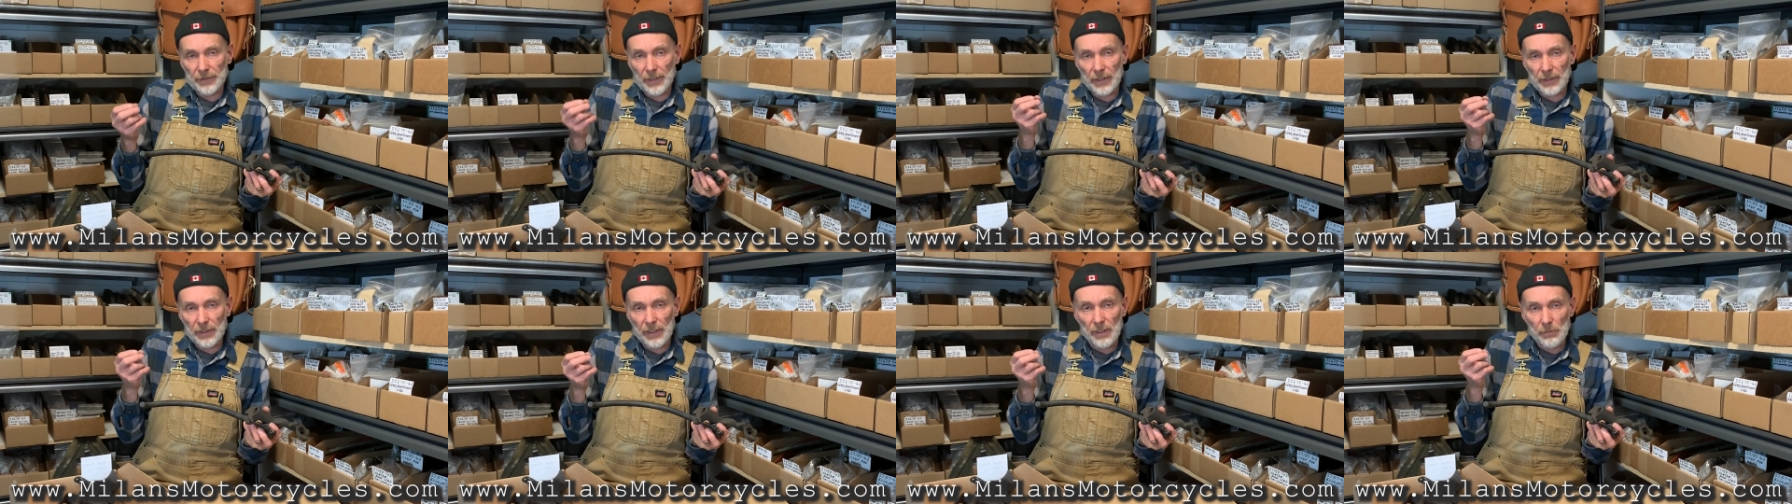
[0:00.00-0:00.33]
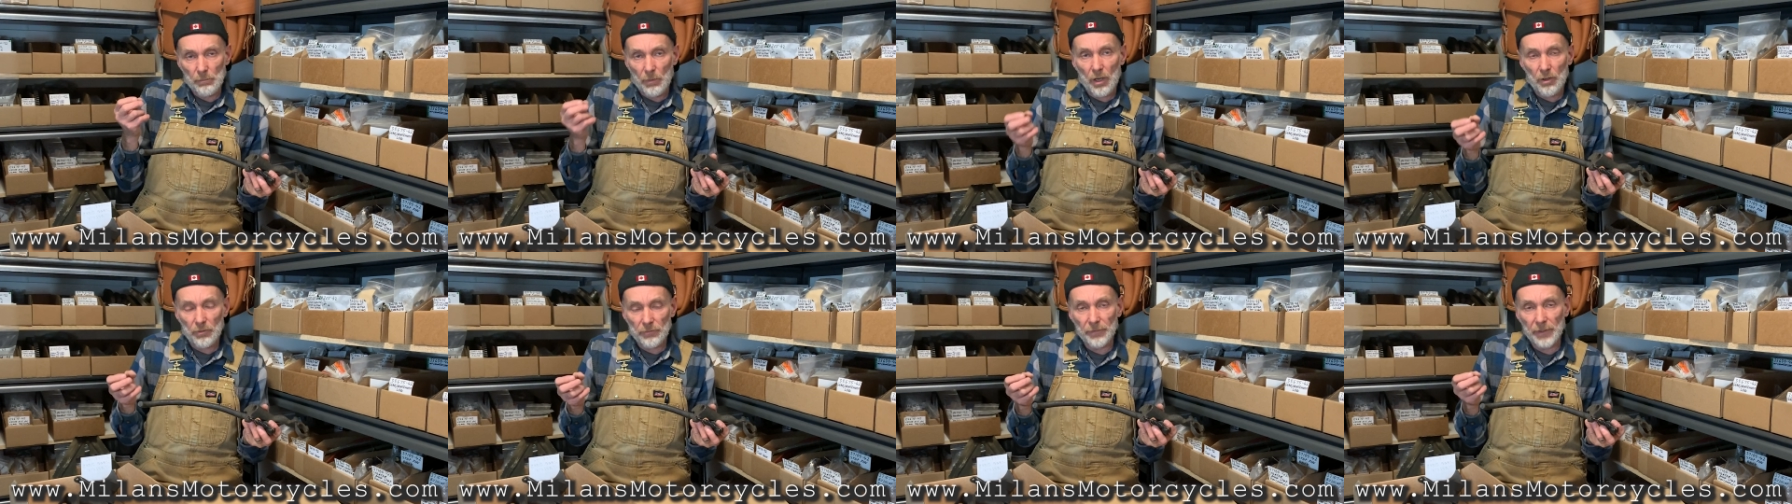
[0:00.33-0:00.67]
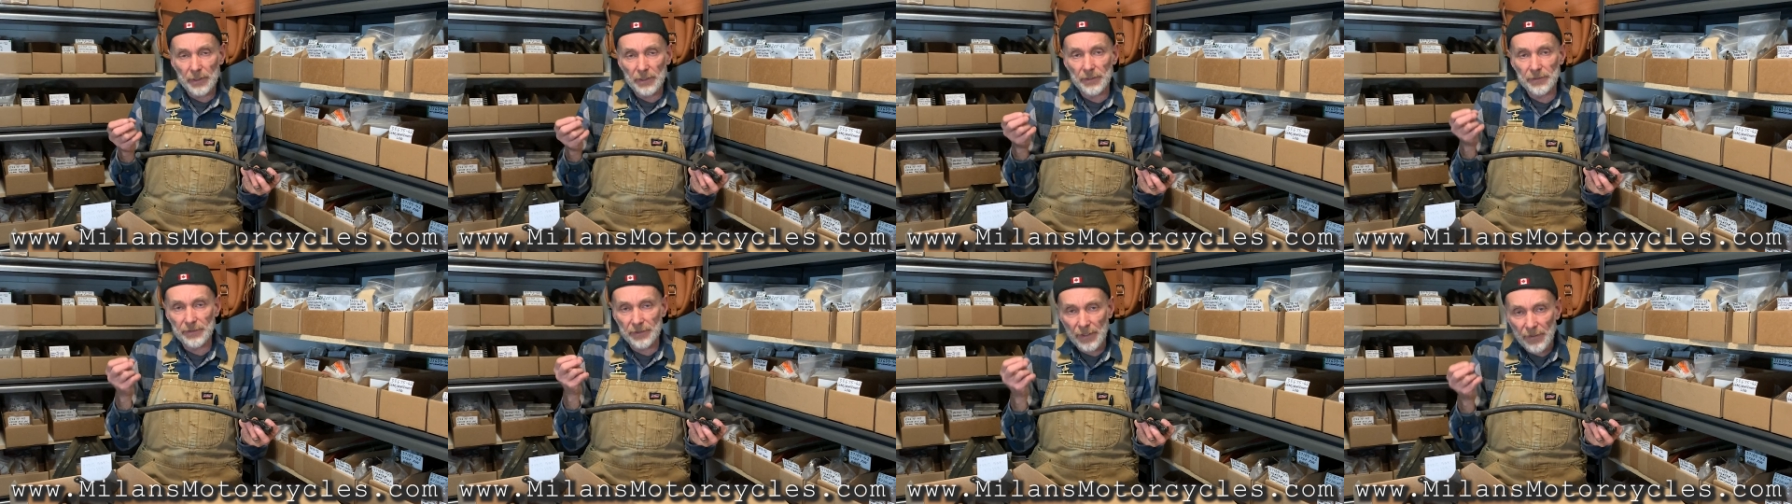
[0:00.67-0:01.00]
they came out
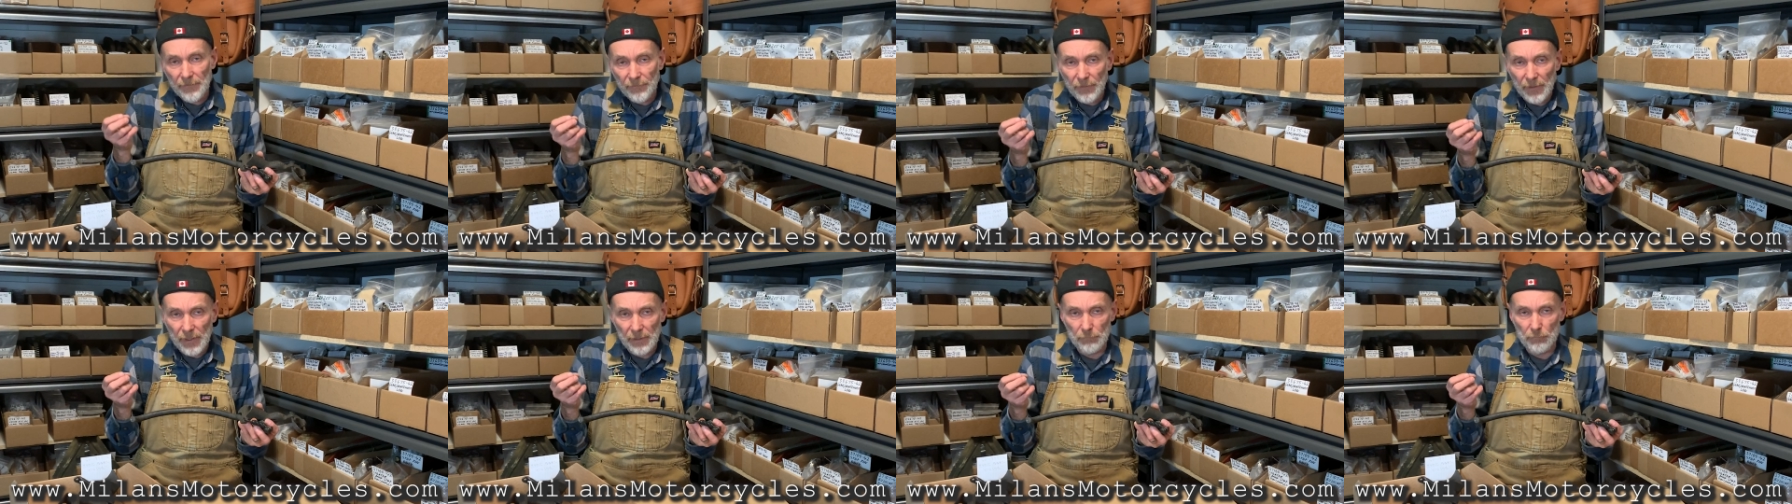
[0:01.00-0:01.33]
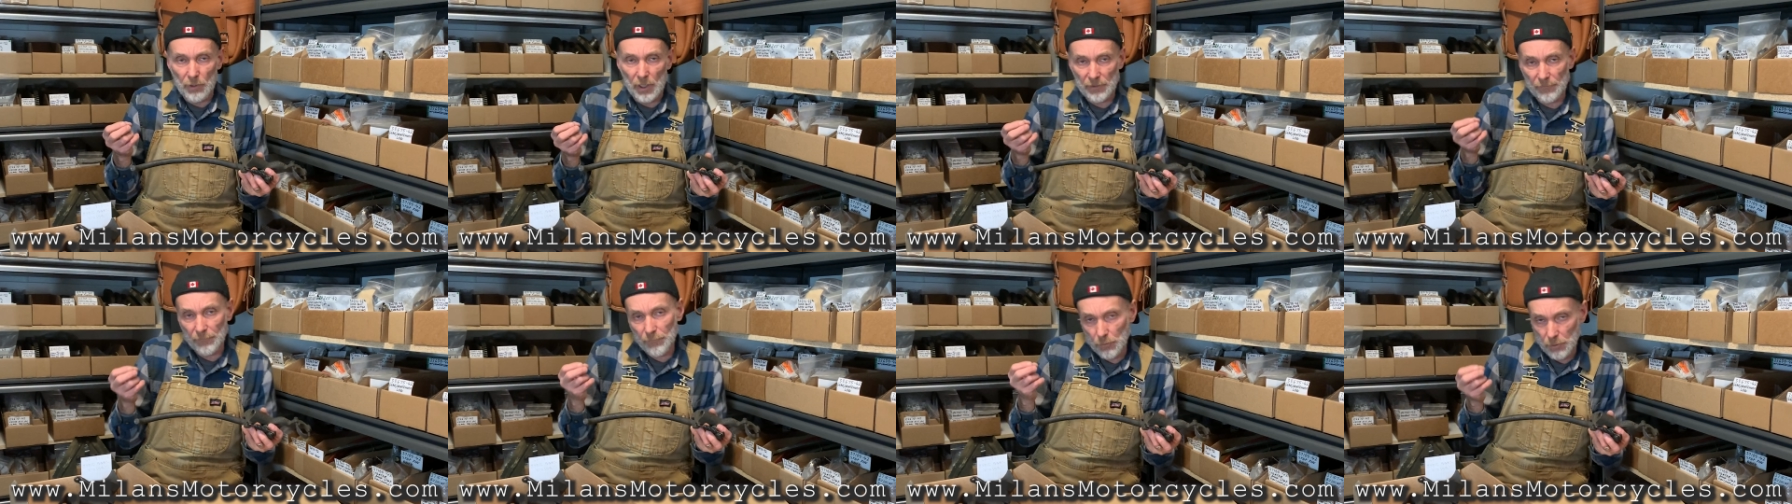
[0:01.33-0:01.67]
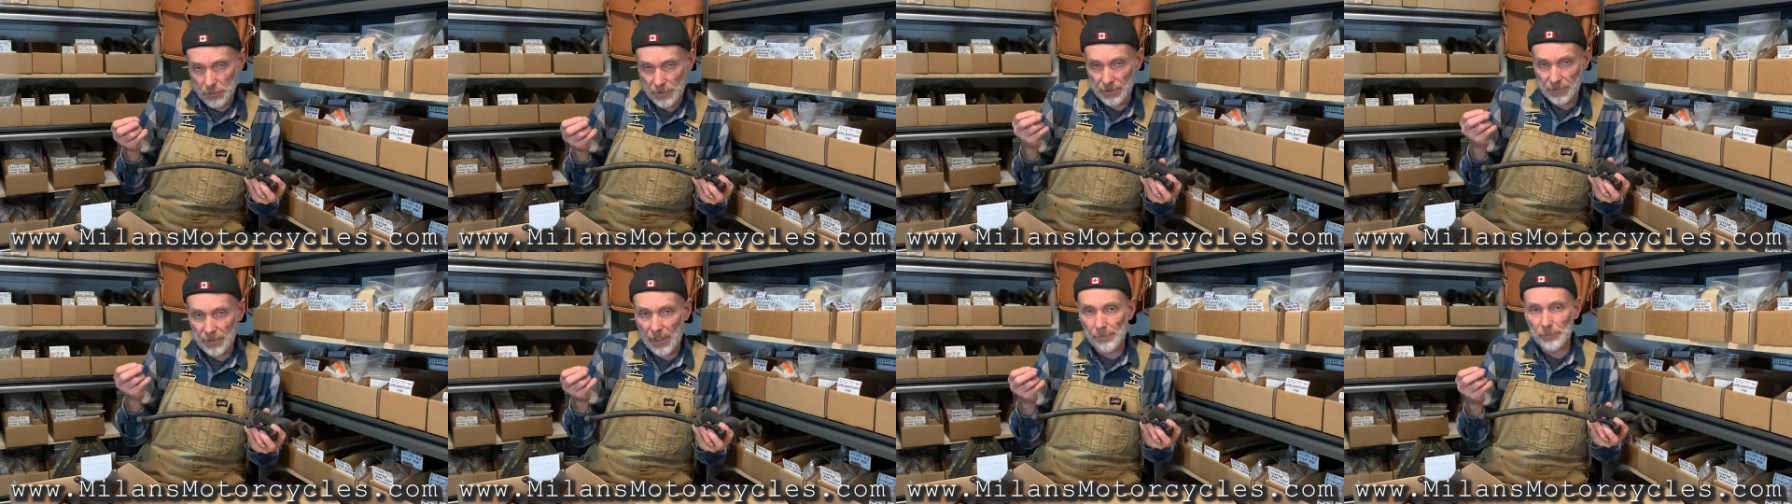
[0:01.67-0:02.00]
with a different one for
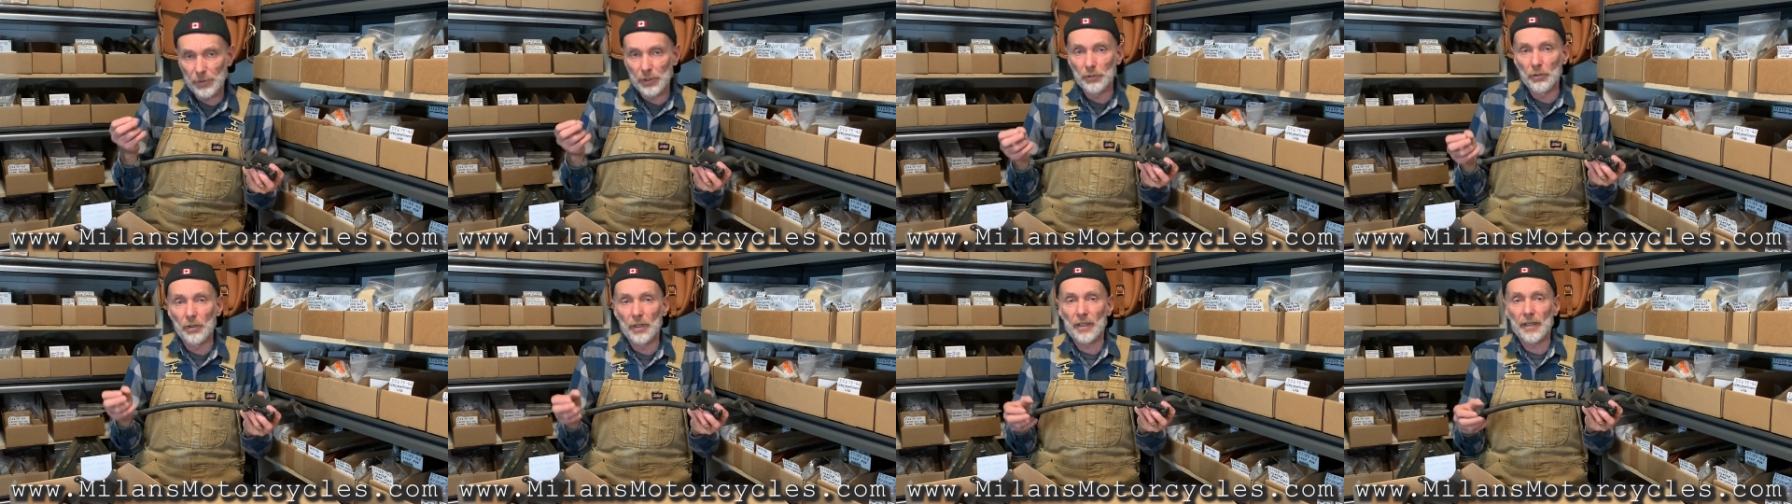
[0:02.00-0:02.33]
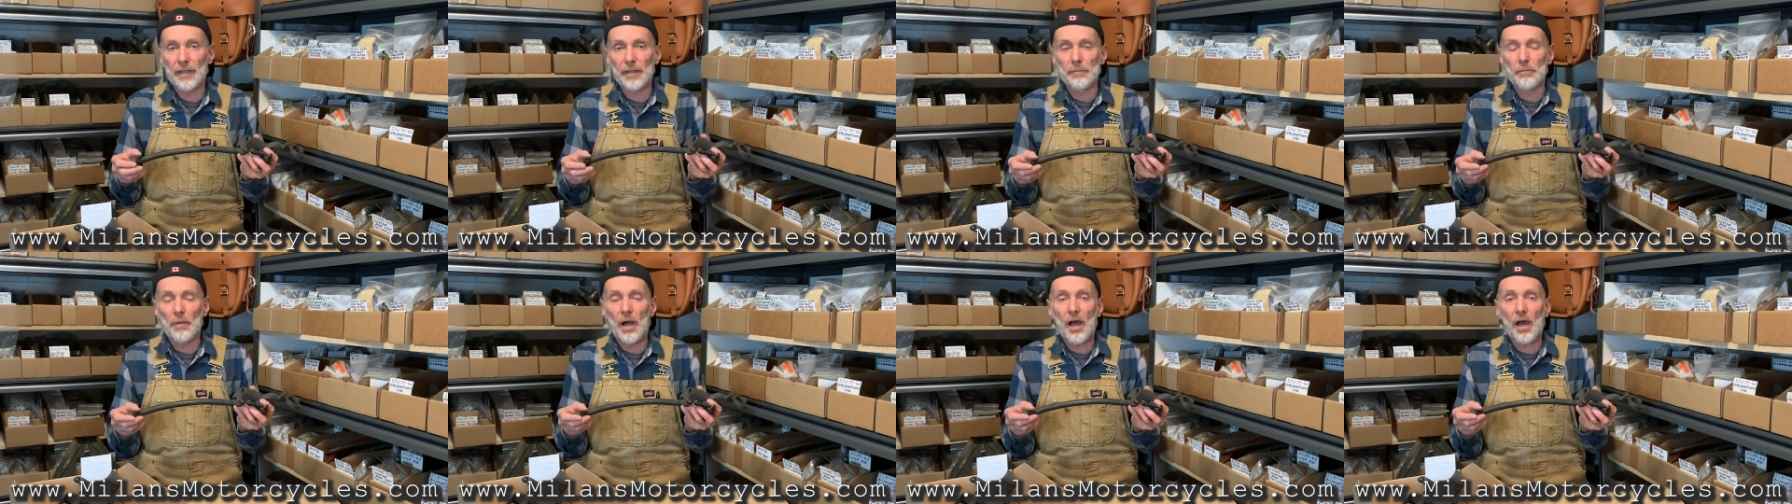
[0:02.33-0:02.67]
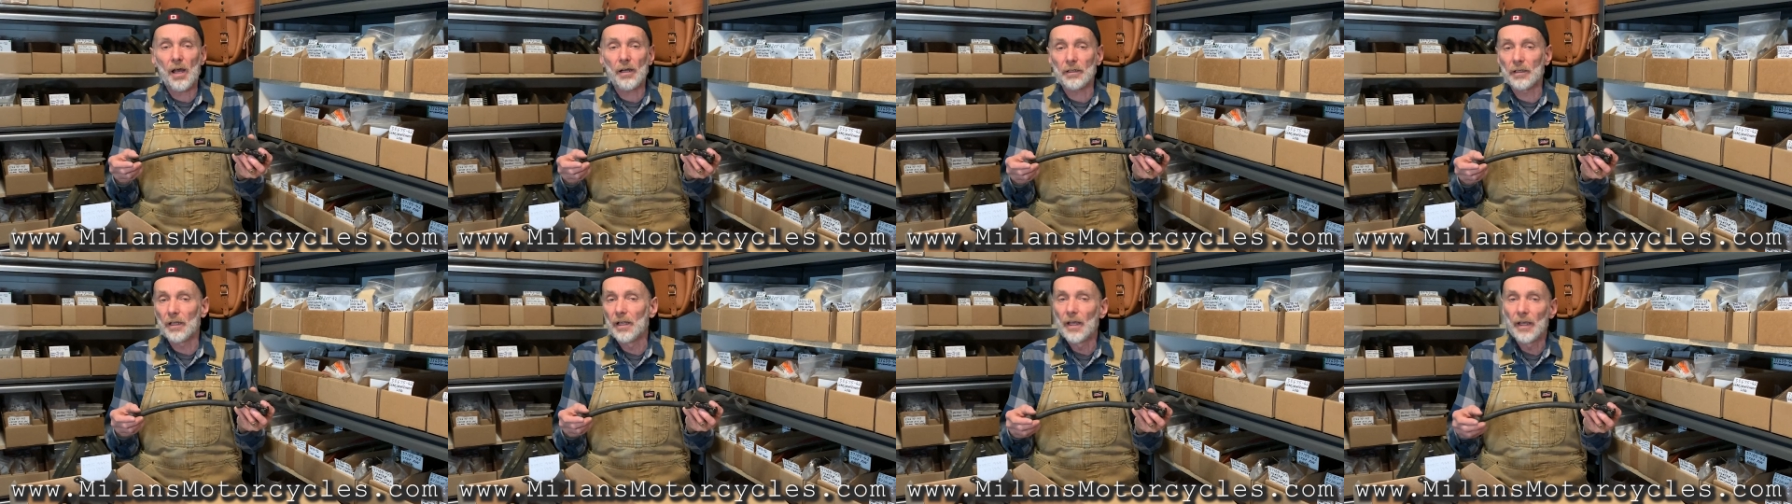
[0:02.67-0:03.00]
the WLA
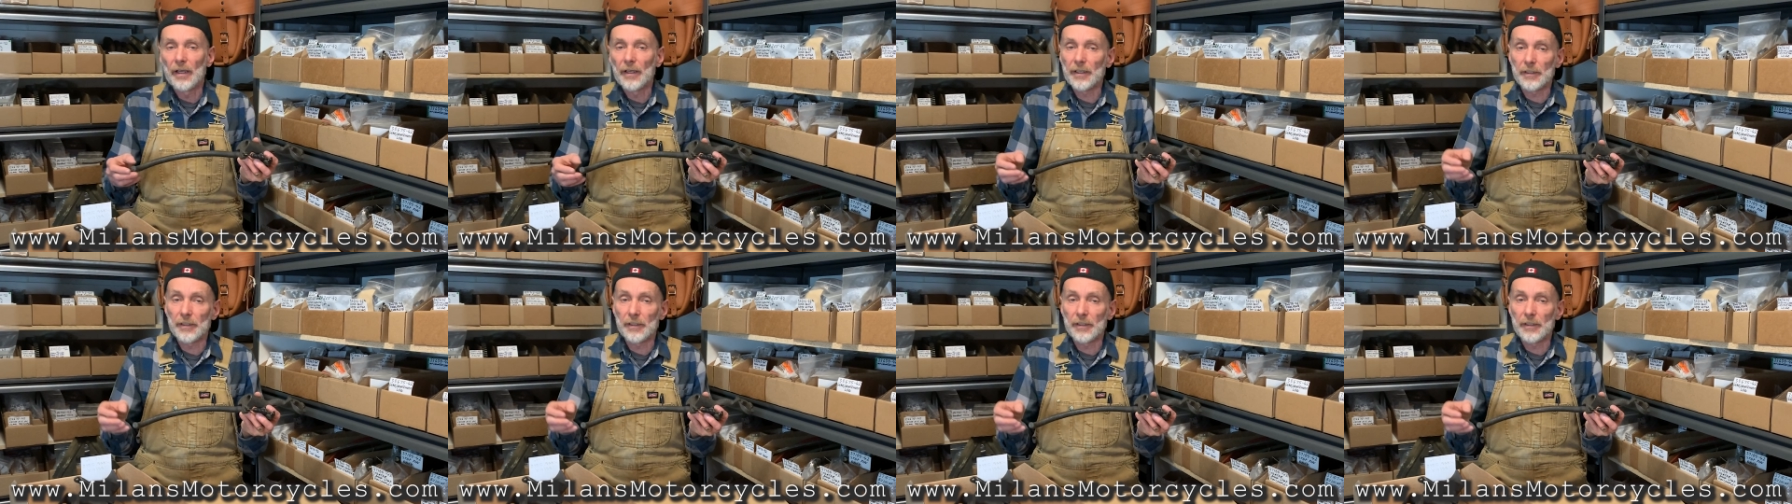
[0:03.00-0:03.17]
model.